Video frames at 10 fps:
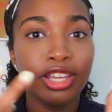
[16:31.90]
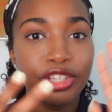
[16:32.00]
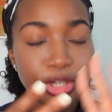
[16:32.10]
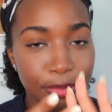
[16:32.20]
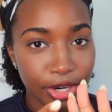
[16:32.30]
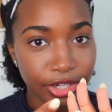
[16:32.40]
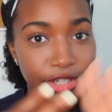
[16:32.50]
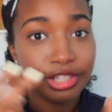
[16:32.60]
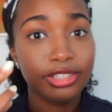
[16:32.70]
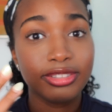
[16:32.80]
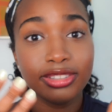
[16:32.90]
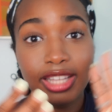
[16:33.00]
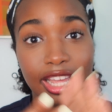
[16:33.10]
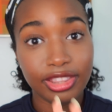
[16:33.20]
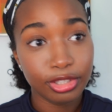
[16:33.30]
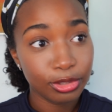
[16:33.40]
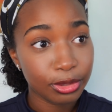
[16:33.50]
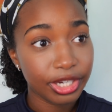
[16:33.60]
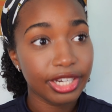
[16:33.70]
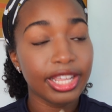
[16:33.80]
your partner, and the
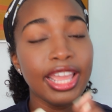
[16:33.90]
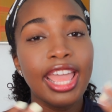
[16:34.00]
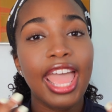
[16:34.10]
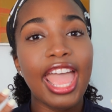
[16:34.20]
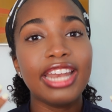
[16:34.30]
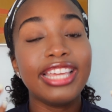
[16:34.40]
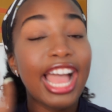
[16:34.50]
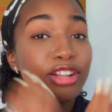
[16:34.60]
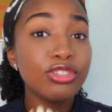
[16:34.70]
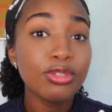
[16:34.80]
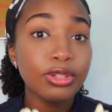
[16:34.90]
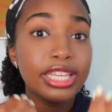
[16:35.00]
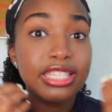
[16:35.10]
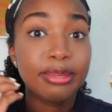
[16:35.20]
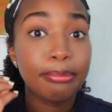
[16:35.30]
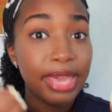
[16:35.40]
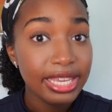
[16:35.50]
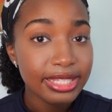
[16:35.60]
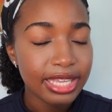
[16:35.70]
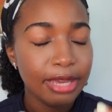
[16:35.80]
Lord. And counsel is
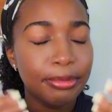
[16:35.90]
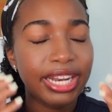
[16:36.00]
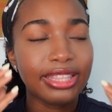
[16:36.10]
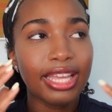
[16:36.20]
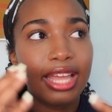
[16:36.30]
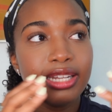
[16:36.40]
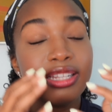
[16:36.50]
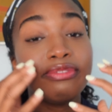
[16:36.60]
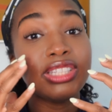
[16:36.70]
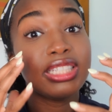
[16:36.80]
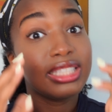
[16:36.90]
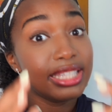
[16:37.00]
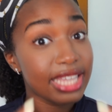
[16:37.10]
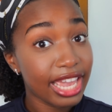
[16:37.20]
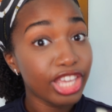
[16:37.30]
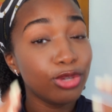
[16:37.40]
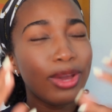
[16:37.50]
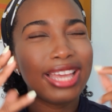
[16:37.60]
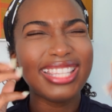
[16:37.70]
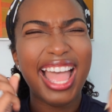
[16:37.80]
amazing, but at the end of the day, you
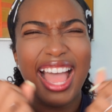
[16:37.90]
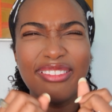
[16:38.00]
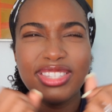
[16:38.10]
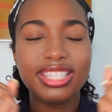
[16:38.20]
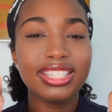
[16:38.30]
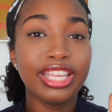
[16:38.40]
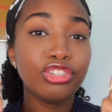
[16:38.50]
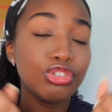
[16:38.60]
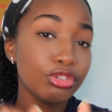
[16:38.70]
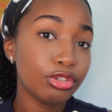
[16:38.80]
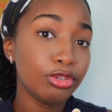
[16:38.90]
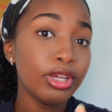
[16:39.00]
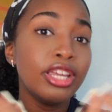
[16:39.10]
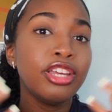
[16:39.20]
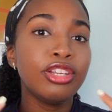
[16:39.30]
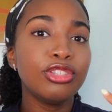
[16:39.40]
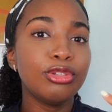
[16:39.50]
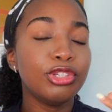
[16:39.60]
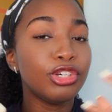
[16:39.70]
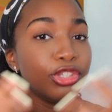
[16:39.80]
guys have to stay true
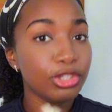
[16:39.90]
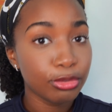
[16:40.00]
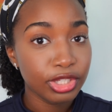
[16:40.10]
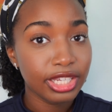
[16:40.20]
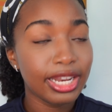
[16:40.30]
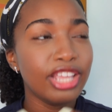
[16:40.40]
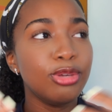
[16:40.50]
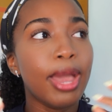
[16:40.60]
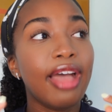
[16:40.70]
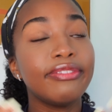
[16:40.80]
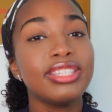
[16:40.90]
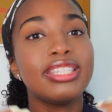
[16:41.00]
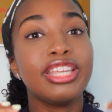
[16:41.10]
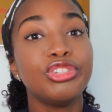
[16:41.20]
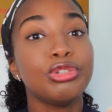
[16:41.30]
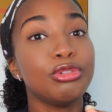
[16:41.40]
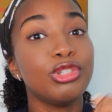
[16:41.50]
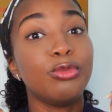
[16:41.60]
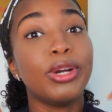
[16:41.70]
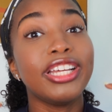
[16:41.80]
to your union, and you have to stay true
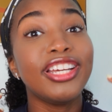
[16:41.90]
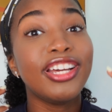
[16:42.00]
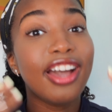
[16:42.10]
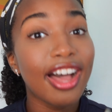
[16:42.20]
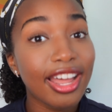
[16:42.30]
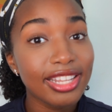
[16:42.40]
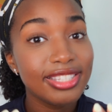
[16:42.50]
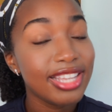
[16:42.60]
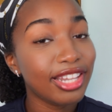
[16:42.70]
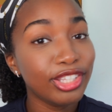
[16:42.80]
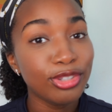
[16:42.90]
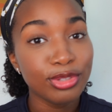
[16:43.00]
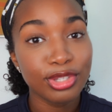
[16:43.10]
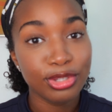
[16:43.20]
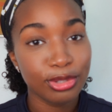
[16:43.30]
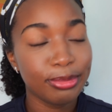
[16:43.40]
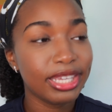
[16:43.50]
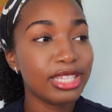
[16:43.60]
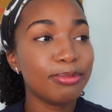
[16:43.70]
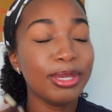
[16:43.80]
to what God is telling you to do,
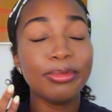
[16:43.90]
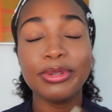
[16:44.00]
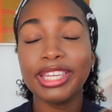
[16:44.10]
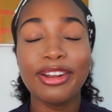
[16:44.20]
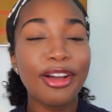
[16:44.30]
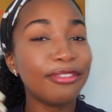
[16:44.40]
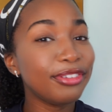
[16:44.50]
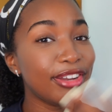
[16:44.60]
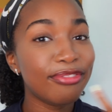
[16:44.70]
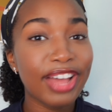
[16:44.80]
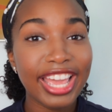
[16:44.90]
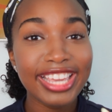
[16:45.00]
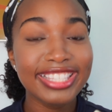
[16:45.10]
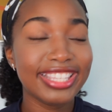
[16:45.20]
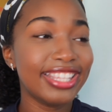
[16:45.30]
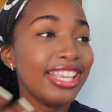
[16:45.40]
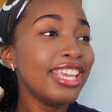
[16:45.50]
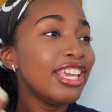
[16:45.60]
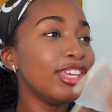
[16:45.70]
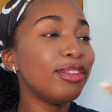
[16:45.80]
because people can offer advice and
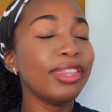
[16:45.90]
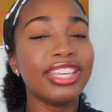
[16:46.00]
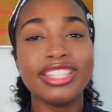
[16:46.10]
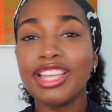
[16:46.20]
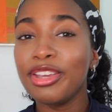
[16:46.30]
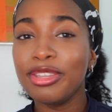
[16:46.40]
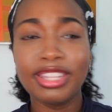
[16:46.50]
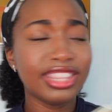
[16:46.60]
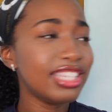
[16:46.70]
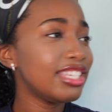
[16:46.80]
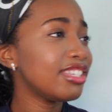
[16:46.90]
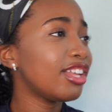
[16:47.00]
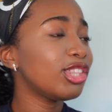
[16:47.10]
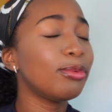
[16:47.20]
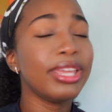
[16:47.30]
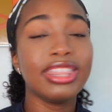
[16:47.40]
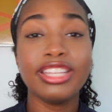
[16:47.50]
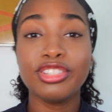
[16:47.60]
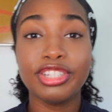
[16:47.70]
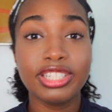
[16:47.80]
they could tell you that this is not the way
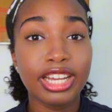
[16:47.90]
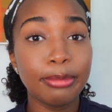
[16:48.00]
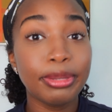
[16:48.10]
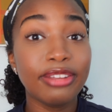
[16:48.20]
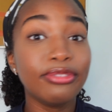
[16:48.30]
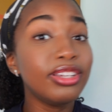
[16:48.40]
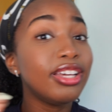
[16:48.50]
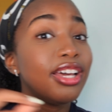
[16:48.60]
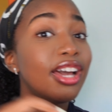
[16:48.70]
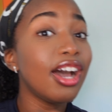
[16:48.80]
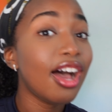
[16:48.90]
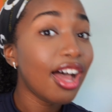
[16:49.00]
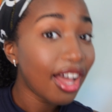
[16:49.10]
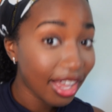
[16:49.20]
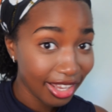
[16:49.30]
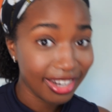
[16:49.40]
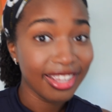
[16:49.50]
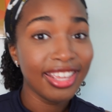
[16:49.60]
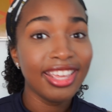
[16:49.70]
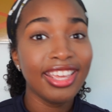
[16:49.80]
things are done, but if God
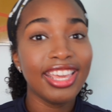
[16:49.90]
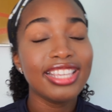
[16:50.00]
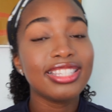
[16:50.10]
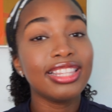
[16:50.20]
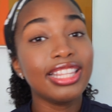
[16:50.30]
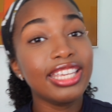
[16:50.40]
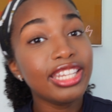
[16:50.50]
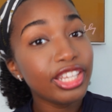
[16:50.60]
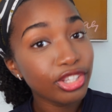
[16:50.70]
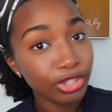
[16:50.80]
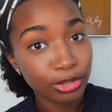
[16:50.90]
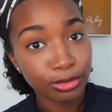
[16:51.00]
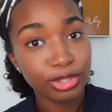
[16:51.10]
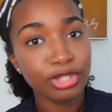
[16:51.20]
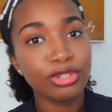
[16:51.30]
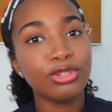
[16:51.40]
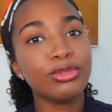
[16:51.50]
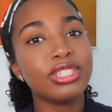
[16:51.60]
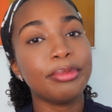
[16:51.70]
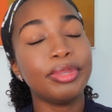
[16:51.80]
is leading you to
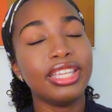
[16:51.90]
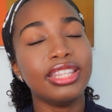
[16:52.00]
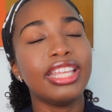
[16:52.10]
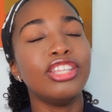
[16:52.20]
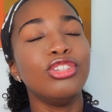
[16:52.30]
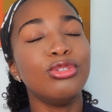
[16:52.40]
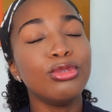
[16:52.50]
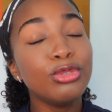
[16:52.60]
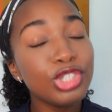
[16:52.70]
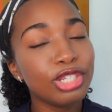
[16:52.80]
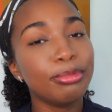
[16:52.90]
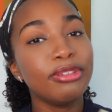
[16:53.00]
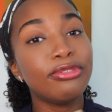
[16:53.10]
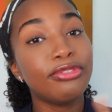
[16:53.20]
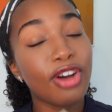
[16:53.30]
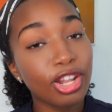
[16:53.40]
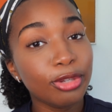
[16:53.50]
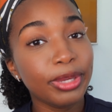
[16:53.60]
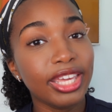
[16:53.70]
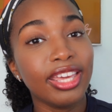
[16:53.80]
do something, then you should be
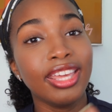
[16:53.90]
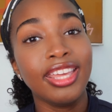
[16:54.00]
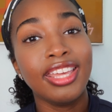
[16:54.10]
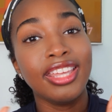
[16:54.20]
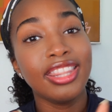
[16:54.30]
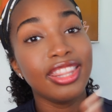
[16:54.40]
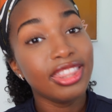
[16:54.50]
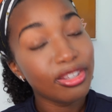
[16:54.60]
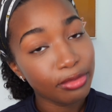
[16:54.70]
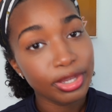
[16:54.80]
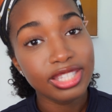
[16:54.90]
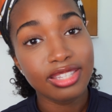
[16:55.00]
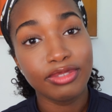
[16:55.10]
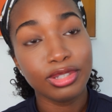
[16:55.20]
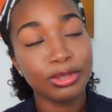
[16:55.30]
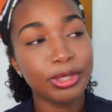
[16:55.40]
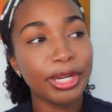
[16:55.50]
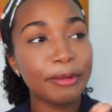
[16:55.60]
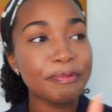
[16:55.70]
following the voice of the Lord.